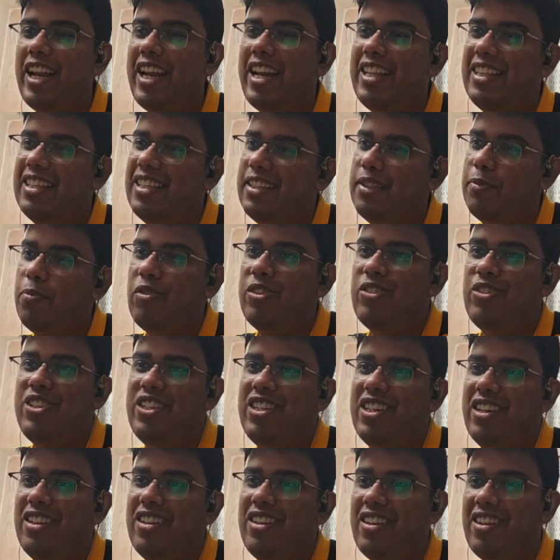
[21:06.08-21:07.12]
this position.
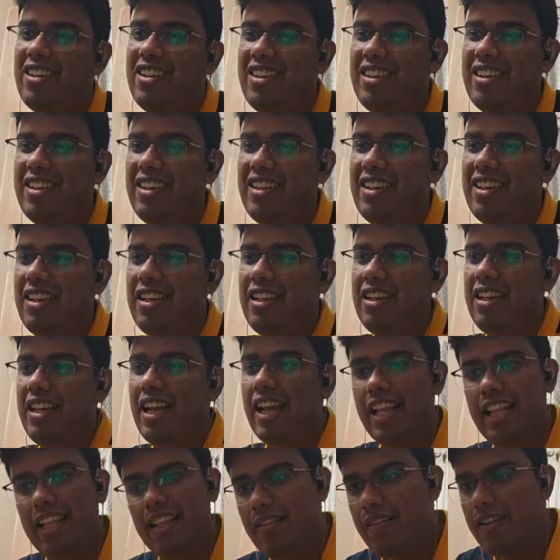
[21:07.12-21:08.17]
And
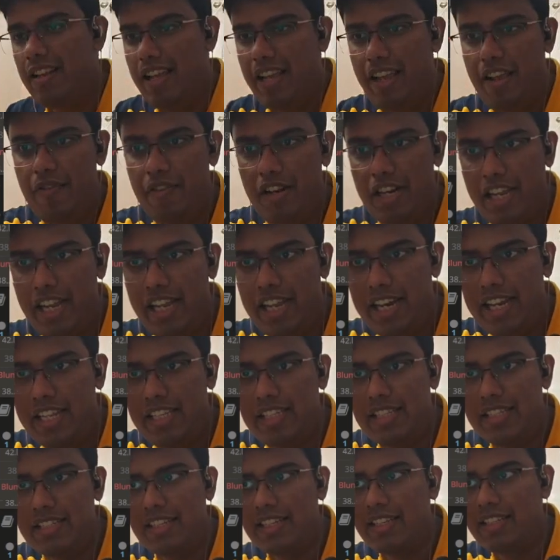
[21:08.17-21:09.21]
even here engine
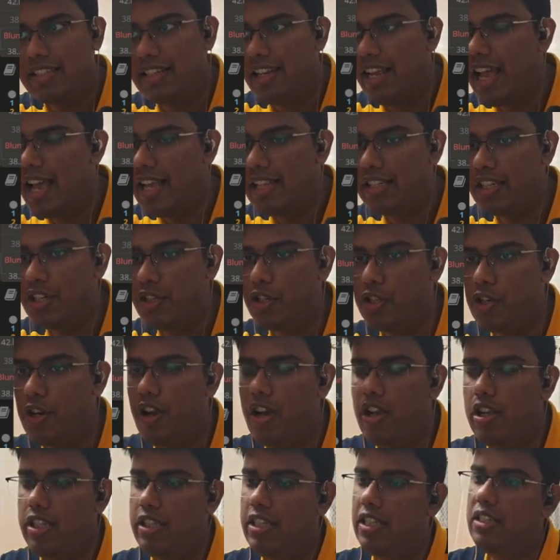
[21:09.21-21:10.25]
says, yeah, it's a draw,
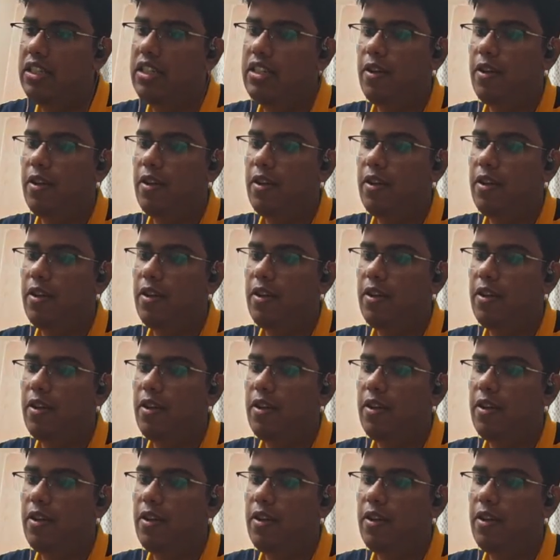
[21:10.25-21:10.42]
just